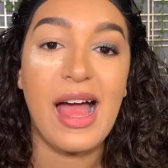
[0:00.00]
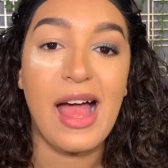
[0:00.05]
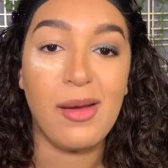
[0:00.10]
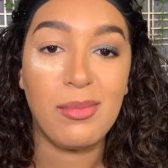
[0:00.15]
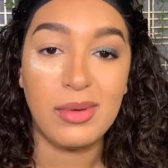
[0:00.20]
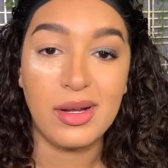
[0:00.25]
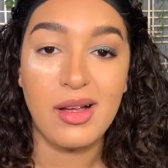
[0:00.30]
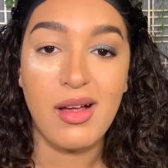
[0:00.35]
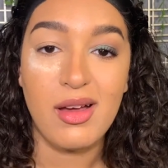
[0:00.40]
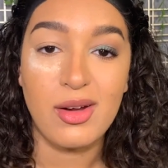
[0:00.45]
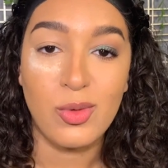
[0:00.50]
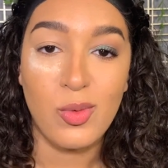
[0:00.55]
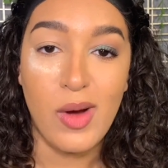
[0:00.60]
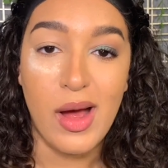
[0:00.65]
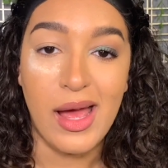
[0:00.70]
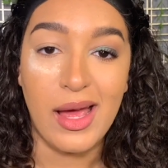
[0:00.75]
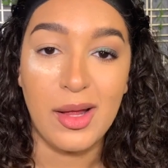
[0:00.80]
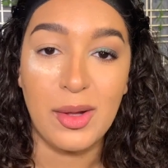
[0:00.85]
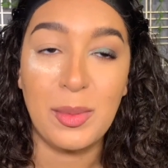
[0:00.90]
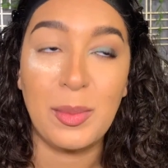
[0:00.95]
I've been gone a
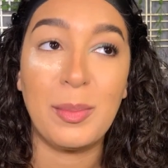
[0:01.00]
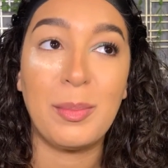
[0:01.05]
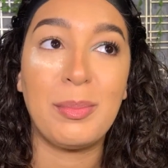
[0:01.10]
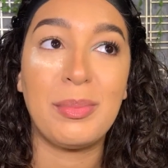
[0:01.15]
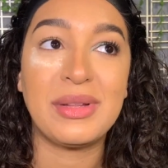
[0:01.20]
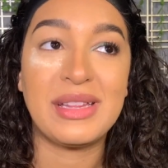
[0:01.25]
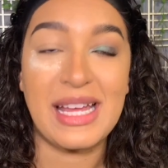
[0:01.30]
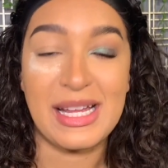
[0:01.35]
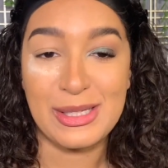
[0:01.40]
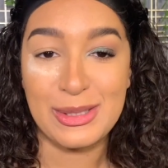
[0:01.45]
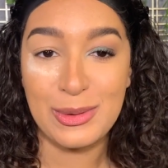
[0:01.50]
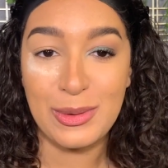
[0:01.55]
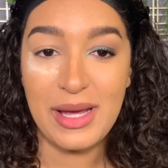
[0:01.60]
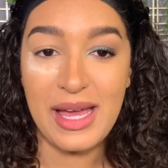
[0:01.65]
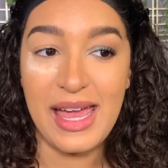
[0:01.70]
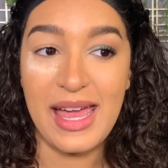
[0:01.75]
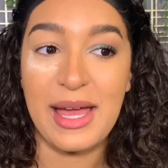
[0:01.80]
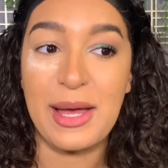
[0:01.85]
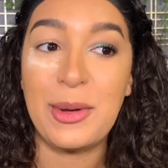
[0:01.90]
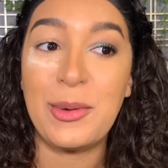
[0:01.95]
while, but that's
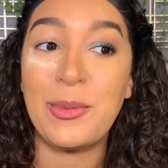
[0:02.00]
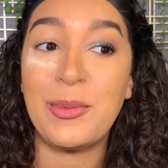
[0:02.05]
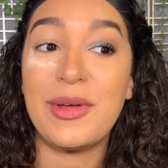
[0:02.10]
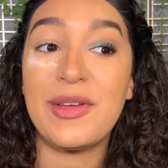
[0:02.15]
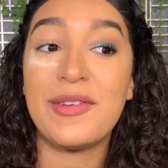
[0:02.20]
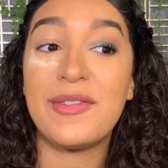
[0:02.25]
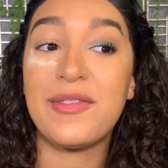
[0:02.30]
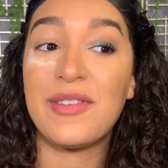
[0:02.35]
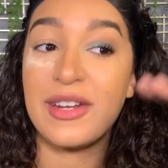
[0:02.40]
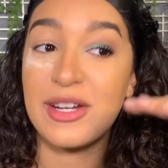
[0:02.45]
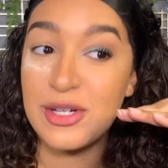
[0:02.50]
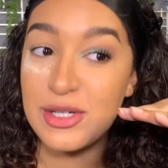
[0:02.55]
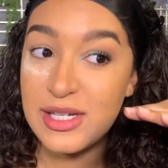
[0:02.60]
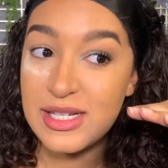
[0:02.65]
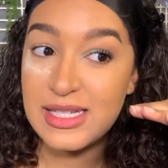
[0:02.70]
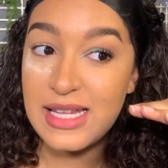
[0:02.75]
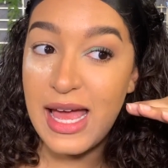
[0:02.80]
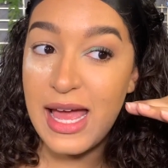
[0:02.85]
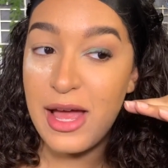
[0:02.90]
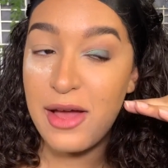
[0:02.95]
okay. We finished
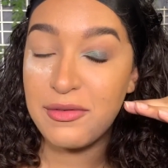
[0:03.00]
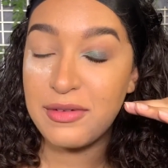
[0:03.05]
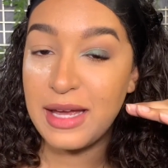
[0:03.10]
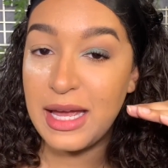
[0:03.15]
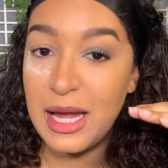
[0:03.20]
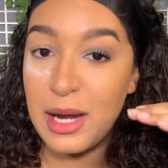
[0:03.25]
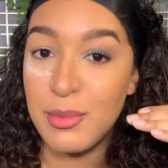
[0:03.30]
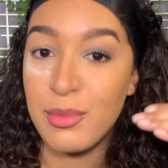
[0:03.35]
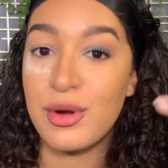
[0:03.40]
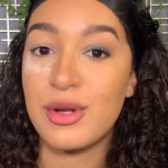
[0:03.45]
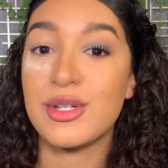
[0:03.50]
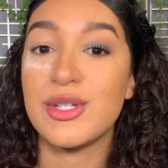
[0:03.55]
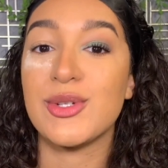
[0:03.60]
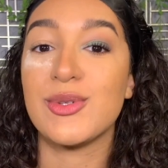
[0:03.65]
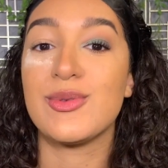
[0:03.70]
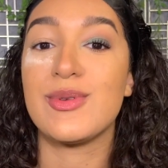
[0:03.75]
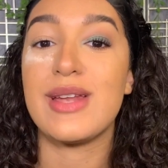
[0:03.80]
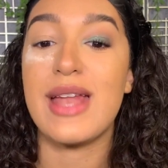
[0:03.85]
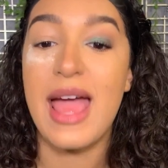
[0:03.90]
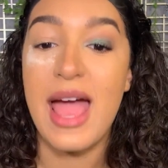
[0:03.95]
this eye off camera, so
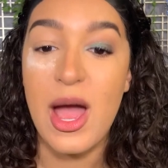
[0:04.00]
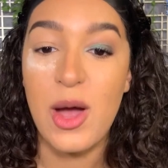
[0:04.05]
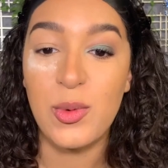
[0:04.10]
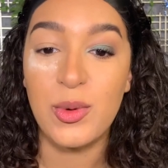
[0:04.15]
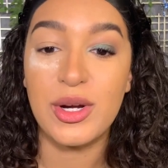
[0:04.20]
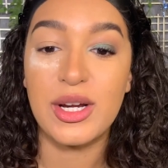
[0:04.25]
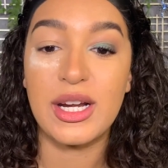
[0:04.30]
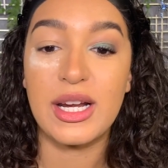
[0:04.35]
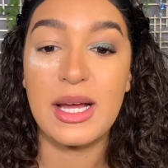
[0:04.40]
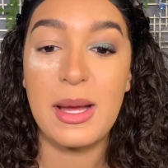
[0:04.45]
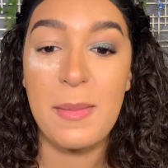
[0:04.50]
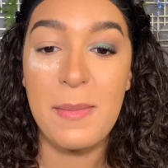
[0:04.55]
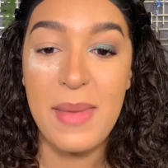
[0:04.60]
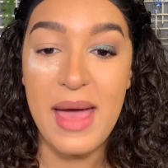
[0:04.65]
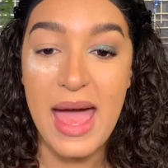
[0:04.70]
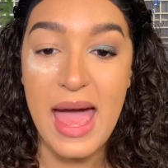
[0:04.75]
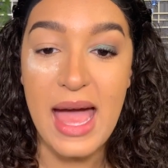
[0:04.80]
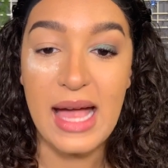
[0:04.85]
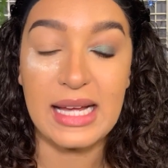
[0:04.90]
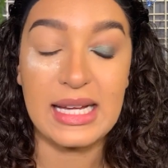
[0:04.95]
now we're gonna come
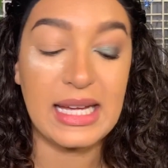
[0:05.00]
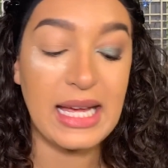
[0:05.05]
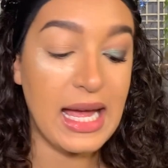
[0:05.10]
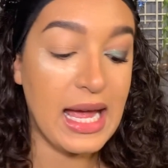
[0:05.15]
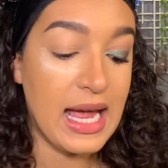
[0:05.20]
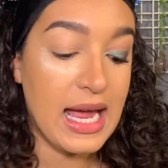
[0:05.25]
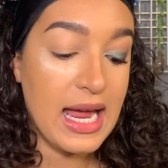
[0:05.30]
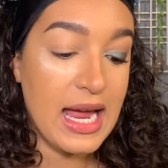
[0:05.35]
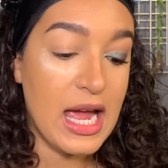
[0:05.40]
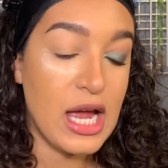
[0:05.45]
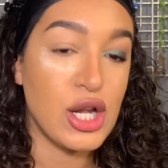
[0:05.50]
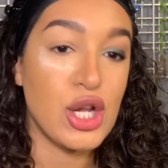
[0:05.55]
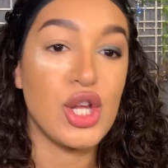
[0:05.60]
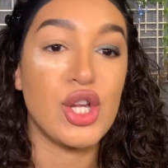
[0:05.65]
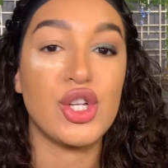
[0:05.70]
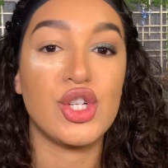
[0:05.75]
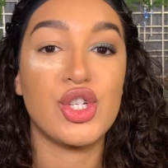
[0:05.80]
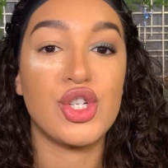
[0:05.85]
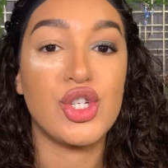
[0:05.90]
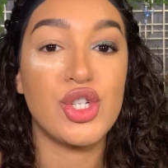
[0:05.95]
back and
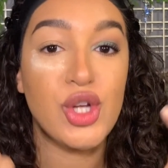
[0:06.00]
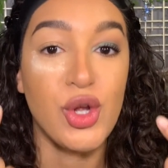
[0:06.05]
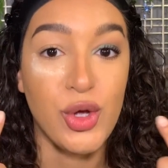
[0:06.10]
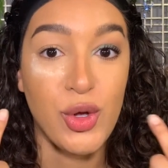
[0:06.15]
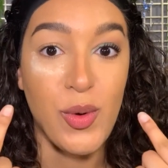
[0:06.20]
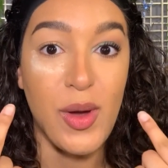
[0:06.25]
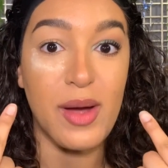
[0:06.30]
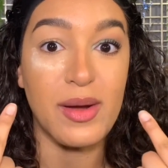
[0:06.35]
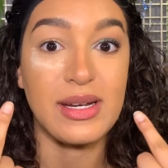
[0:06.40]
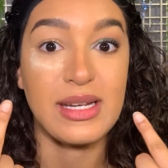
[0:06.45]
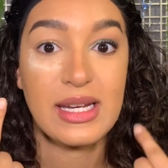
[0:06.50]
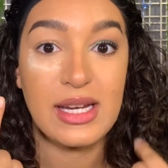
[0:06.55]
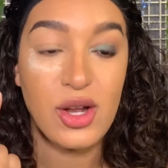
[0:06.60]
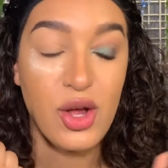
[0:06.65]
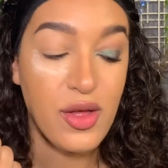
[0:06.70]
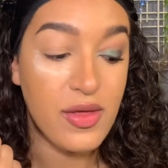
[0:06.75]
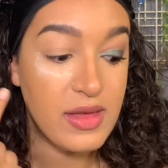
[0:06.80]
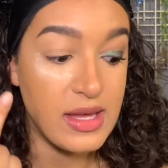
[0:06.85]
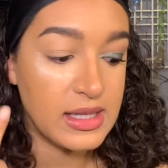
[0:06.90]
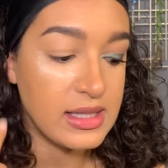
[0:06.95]
show you how I did it
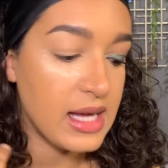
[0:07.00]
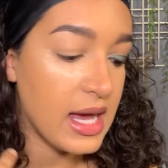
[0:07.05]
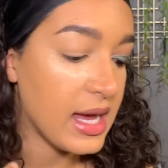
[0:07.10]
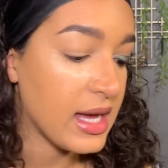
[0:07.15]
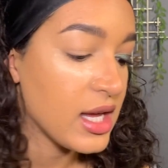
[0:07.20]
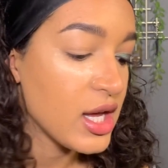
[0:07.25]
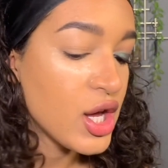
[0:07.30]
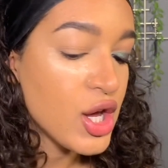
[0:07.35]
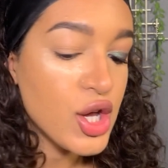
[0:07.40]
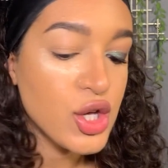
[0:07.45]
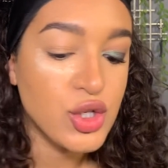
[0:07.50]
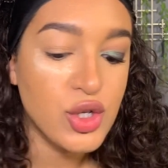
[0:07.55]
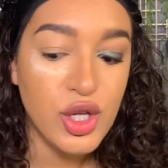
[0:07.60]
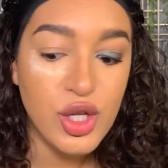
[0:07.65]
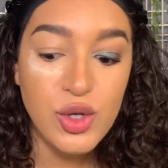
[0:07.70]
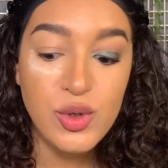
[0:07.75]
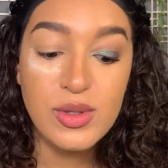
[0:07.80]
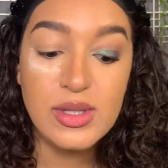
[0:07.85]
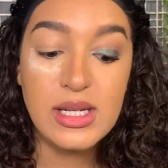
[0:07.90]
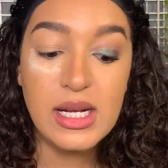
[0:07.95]
on this side. So I
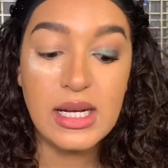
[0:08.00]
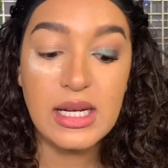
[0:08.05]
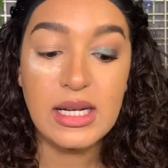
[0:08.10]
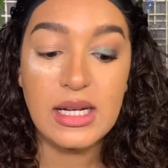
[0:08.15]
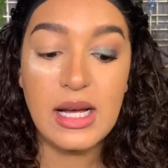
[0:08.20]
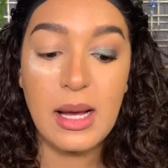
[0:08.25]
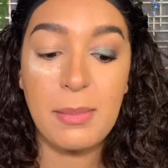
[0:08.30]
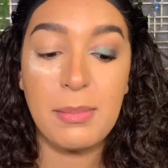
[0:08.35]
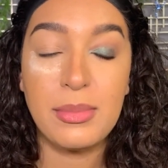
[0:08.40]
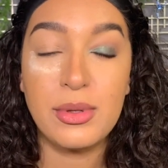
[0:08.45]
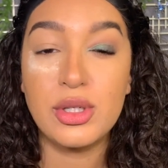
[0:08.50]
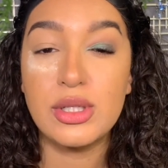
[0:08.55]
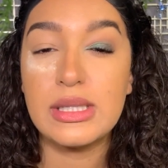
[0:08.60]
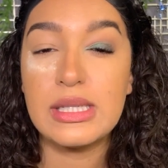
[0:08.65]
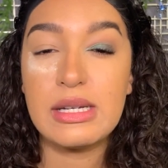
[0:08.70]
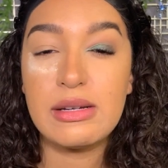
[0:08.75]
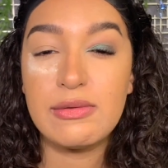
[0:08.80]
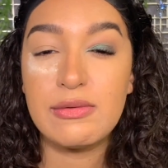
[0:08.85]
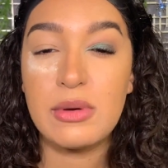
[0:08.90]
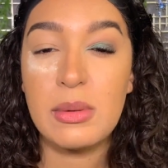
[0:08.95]
used a couple
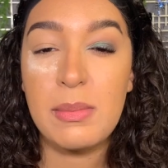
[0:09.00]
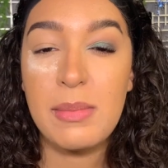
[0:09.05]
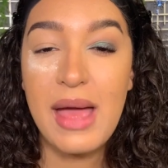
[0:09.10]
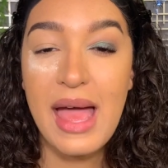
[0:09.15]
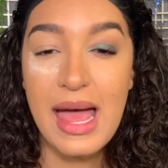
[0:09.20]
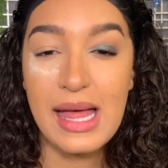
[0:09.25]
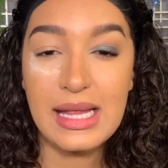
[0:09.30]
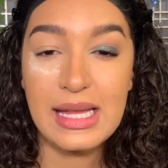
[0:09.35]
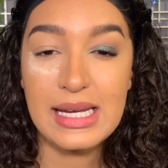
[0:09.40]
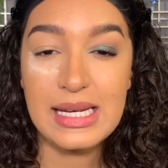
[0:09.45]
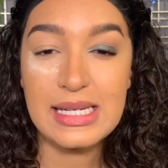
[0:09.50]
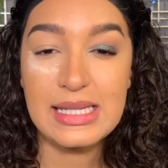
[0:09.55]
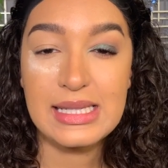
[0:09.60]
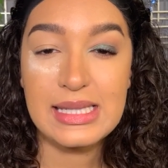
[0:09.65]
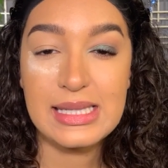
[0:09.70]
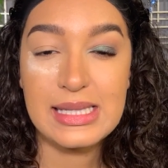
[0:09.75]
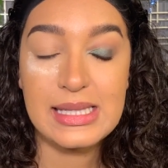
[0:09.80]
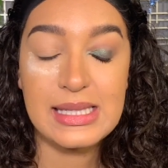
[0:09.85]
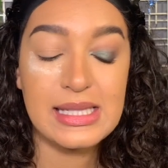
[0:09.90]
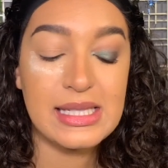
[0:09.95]
different
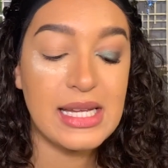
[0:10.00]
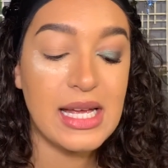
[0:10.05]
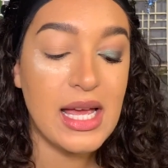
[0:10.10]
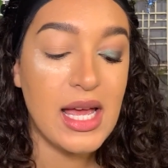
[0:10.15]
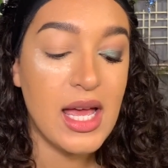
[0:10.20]
palettes.